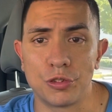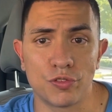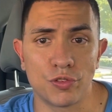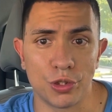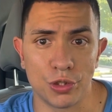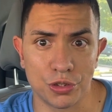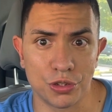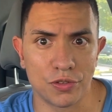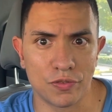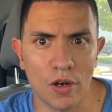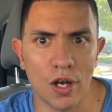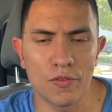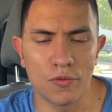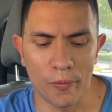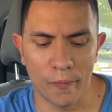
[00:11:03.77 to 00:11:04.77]
for your
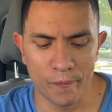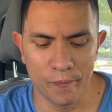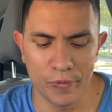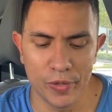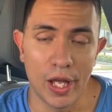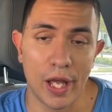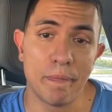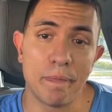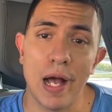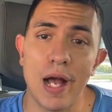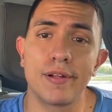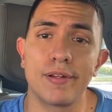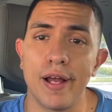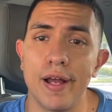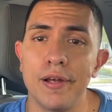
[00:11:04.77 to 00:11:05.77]
survival. And
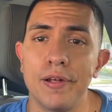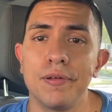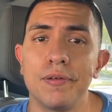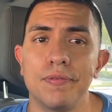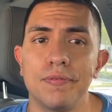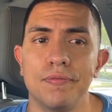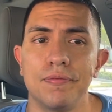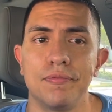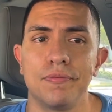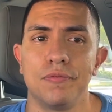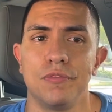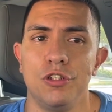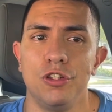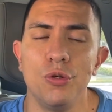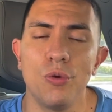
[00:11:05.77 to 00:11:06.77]
back then,
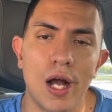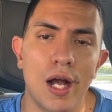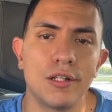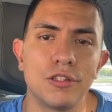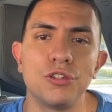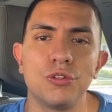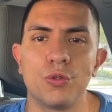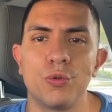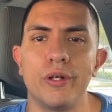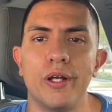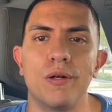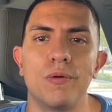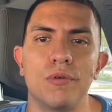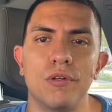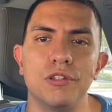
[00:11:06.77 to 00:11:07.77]
you had to
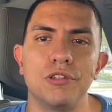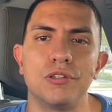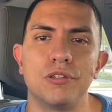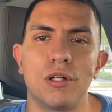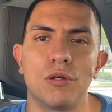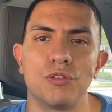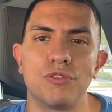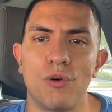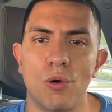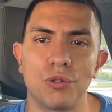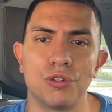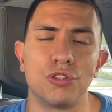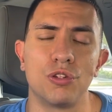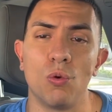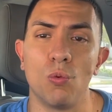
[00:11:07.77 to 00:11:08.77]
create a religion that was
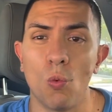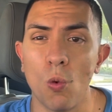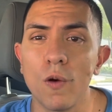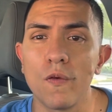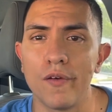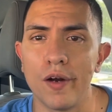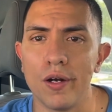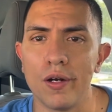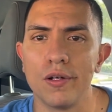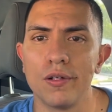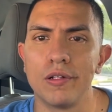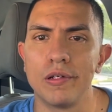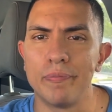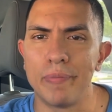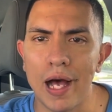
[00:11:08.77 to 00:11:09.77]
focused on warfare
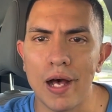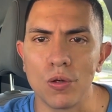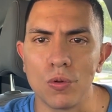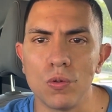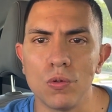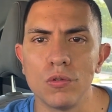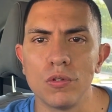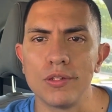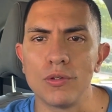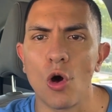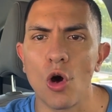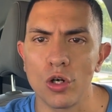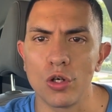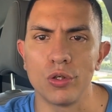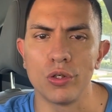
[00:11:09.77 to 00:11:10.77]
and battle and
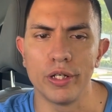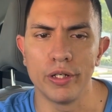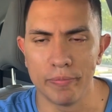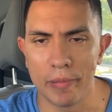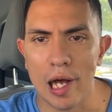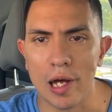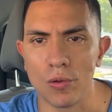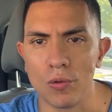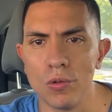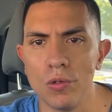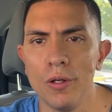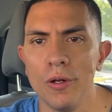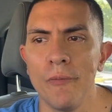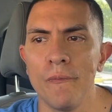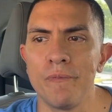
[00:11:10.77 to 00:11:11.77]
honor in battle
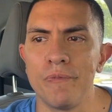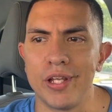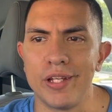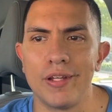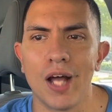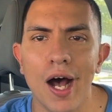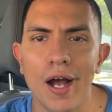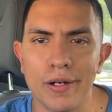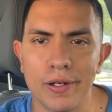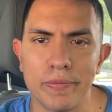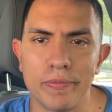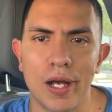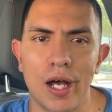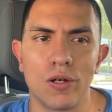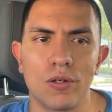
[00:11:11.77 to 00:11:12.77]
and dying in
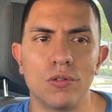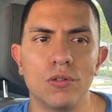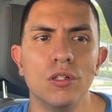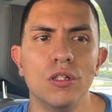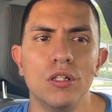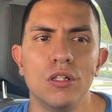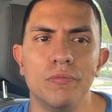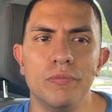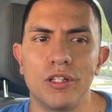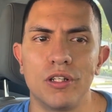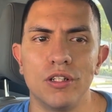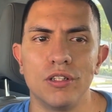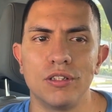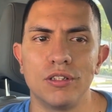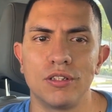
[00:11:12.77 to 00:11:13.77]
battle
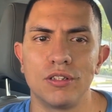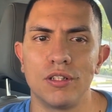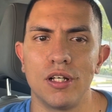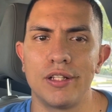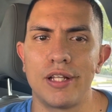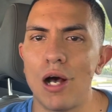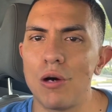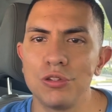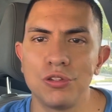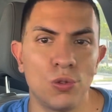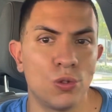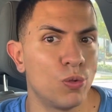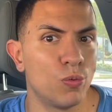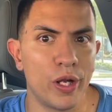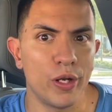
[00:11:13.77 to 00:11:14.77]
because that was the
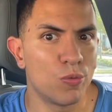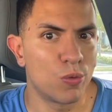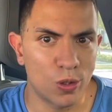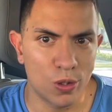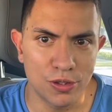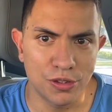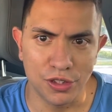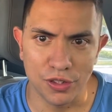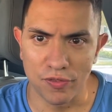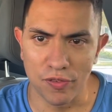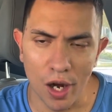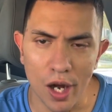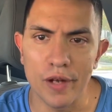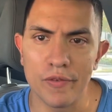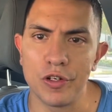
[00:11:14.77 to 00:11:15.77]
only way we're going to
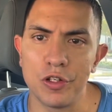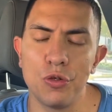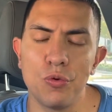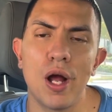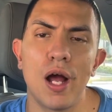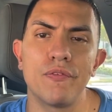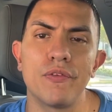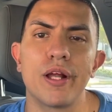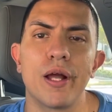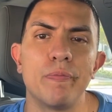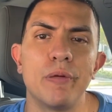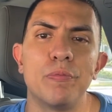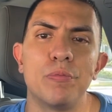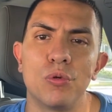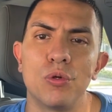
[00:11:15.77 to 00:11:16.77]
survive and you have to get
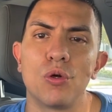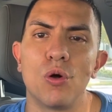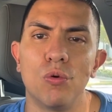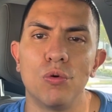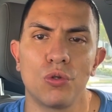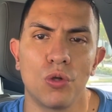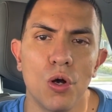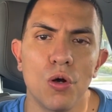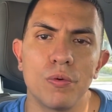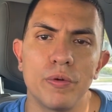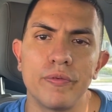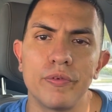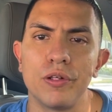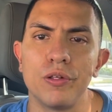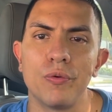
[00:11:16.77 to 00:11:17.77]
people to go along
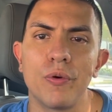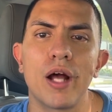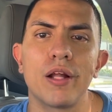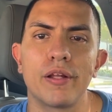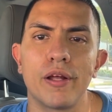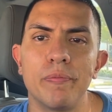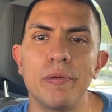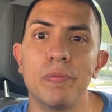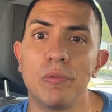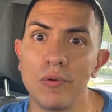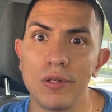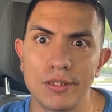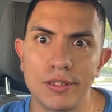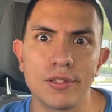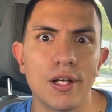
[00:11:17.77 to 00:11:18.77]
with it you have to get people
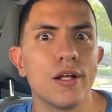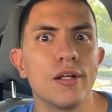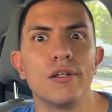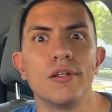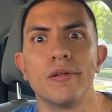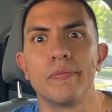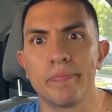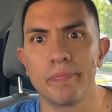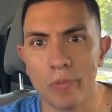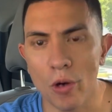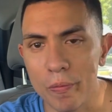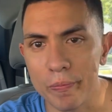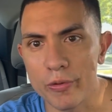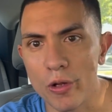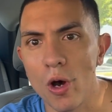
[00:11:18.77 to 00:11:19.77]
excited and
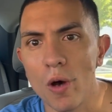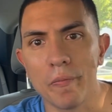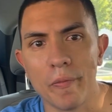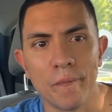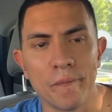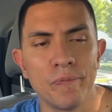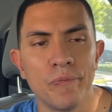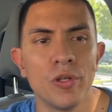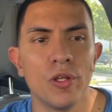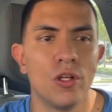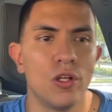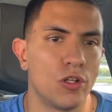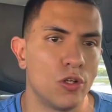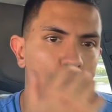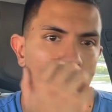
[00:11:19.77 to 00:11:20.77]
pumped up and
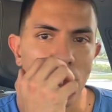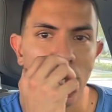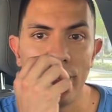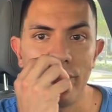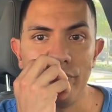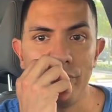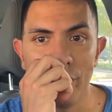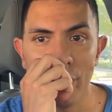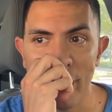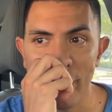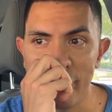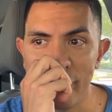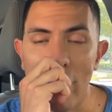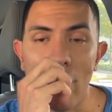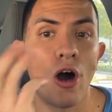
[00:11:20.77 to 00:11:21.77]
you know you had you
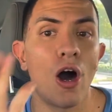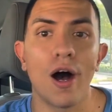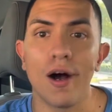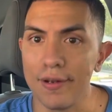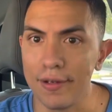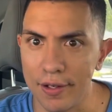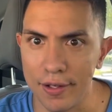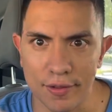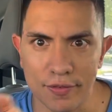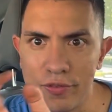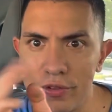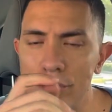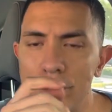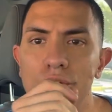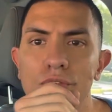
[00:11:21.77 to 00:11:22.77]
have valhalla
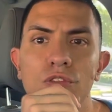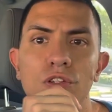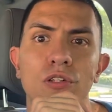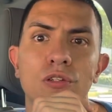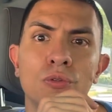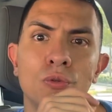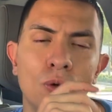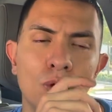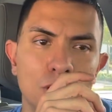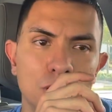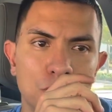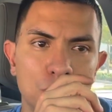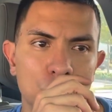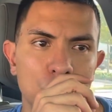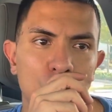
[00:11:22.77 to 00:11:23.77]
for for the
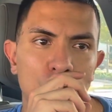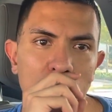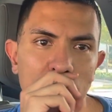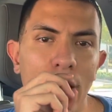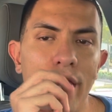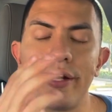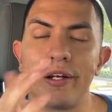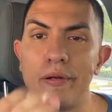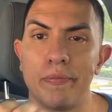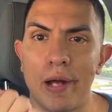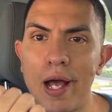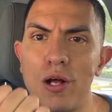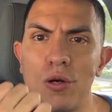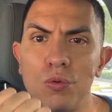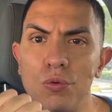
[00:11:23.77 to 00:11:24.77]
norse you know dying in
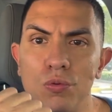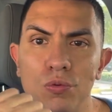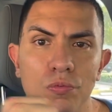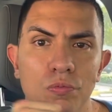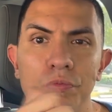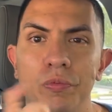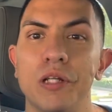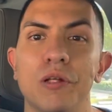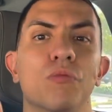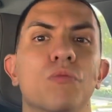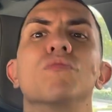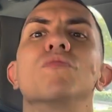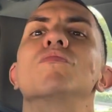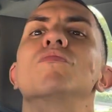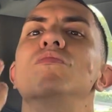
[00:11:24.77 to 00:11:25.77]
battle being